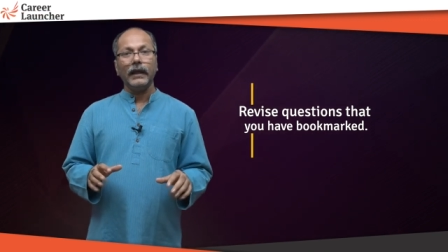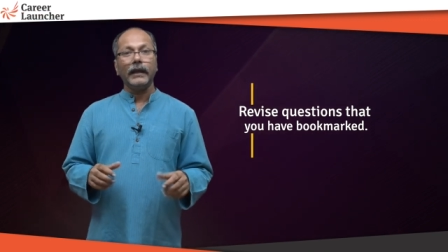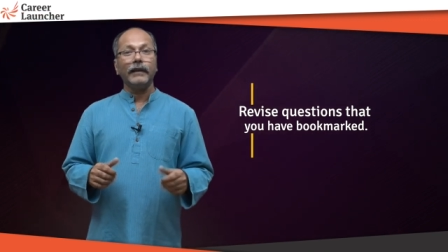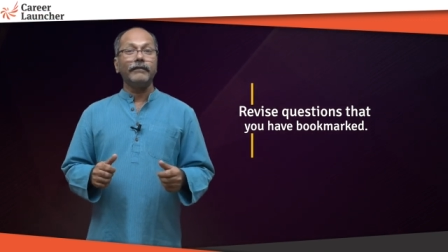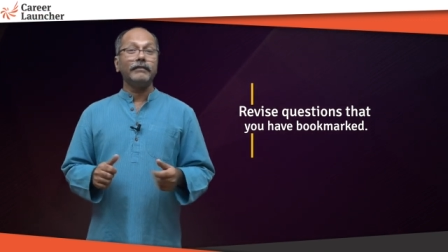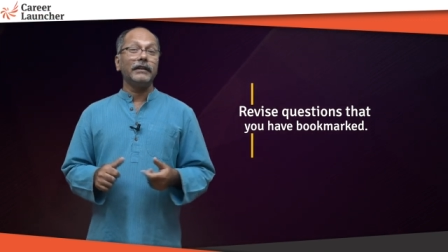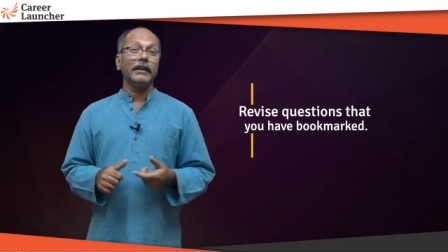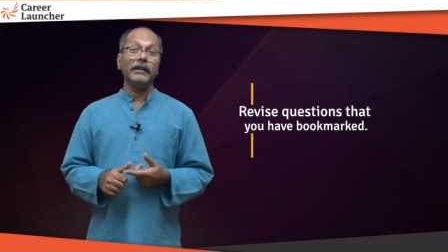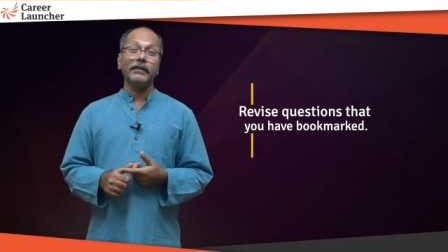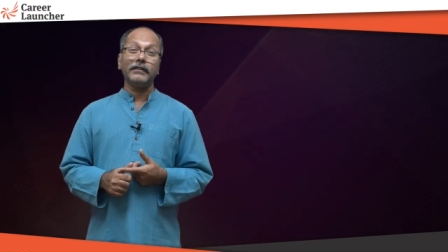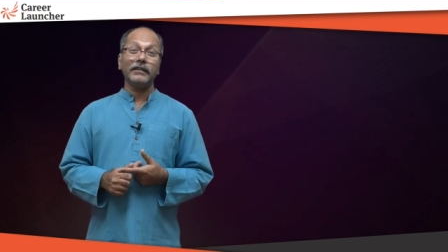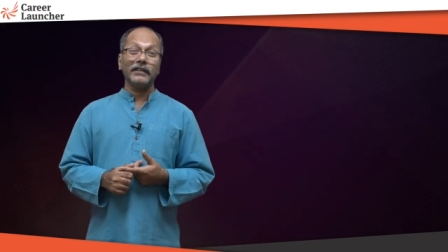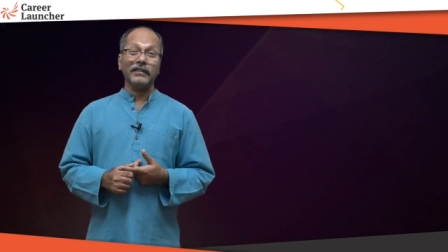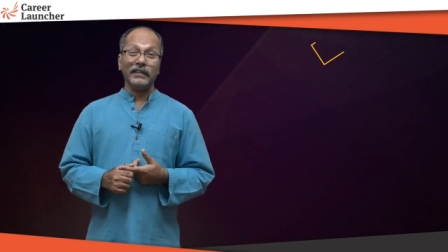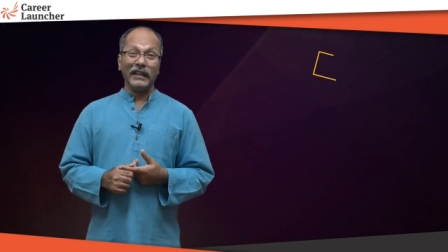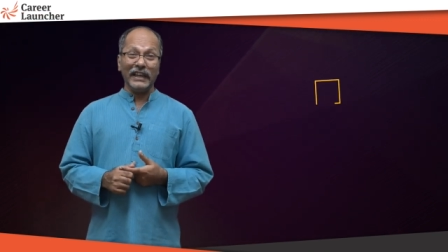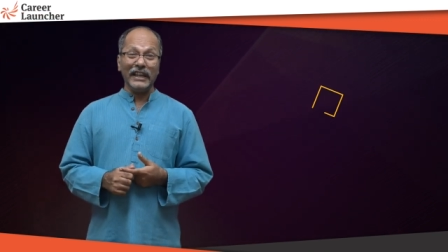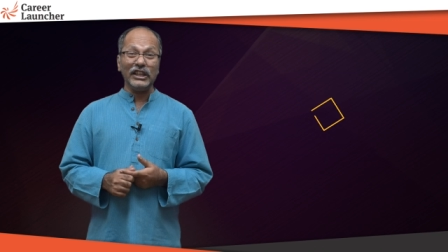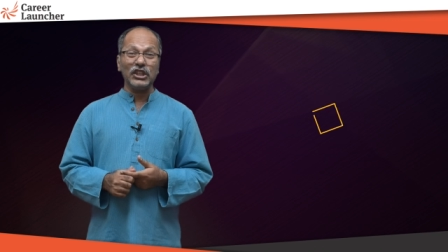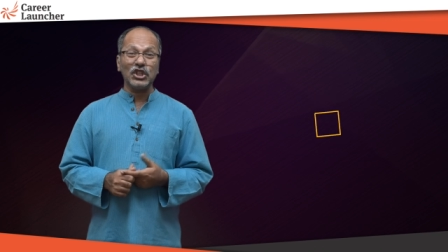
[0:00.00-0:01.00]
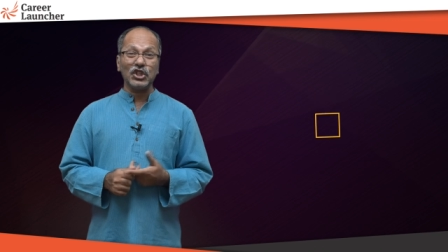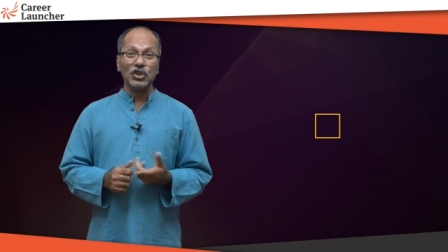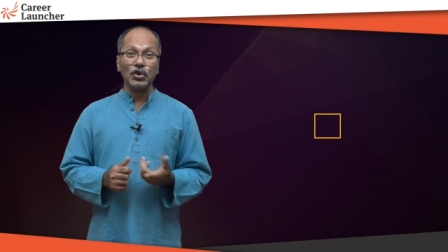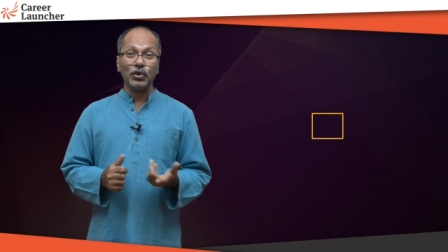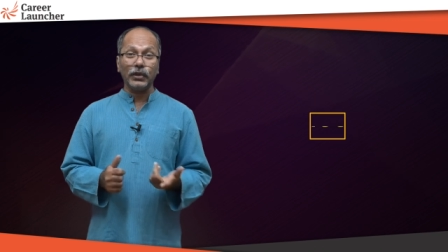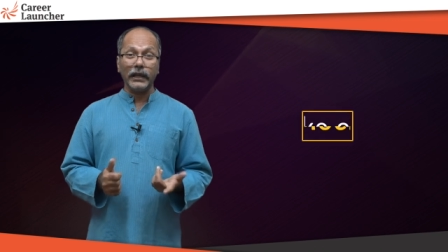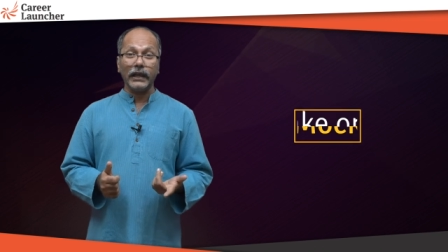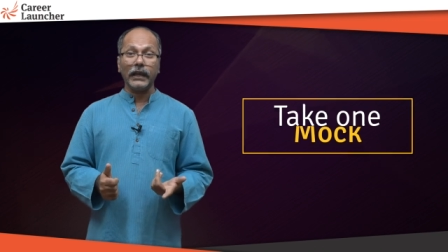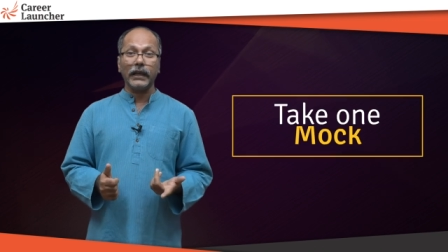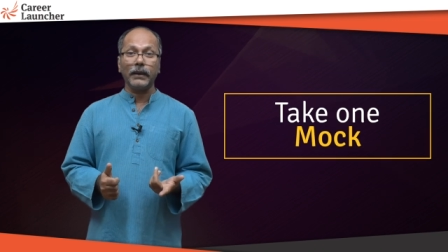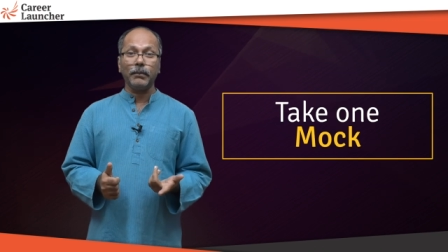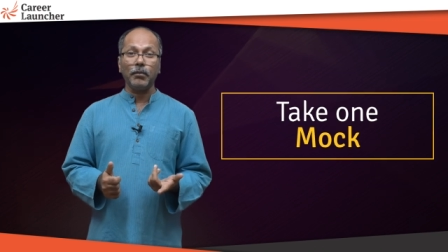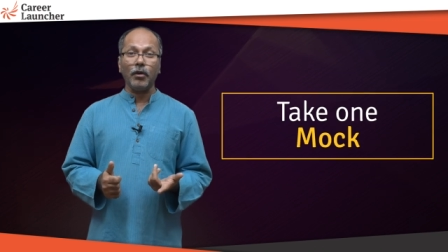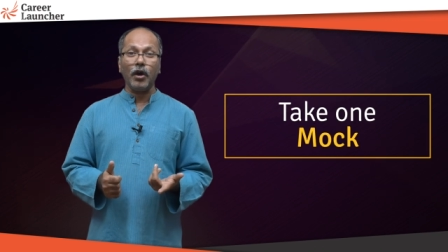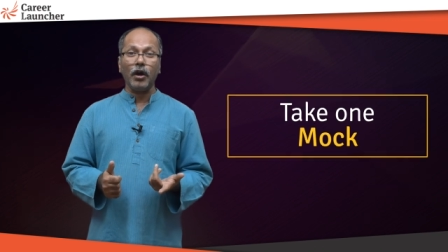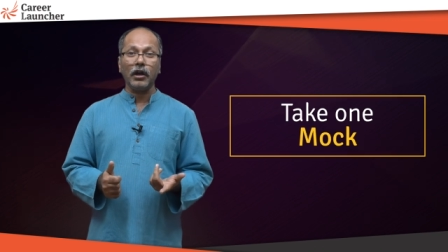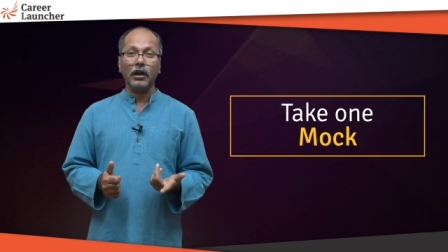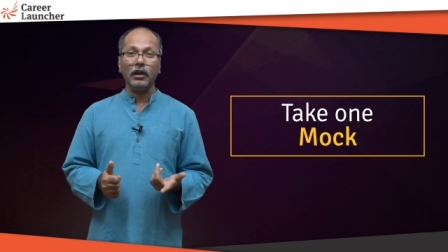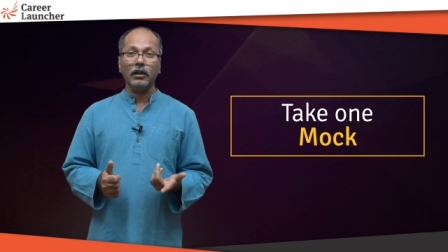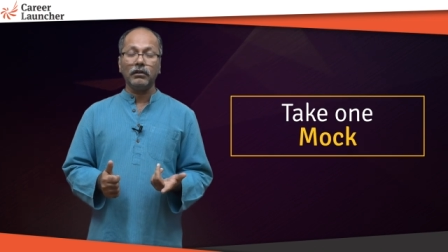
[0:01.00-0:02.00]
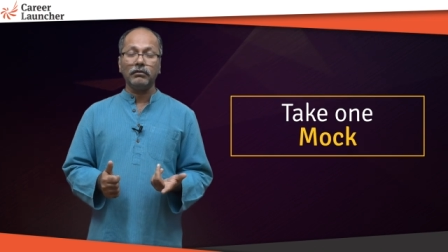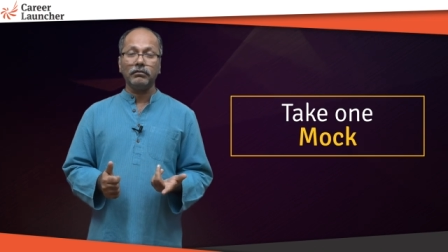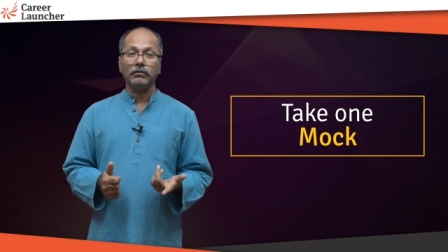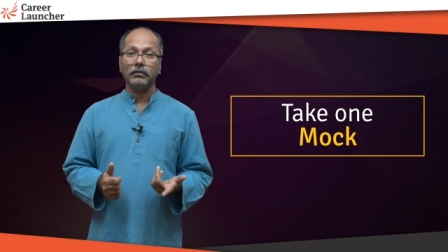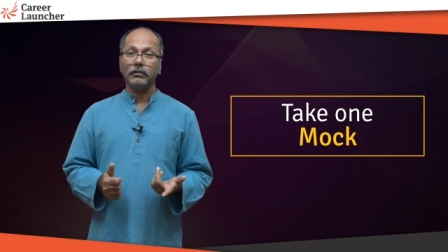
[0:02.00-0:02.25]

If there is this itch to take a mock,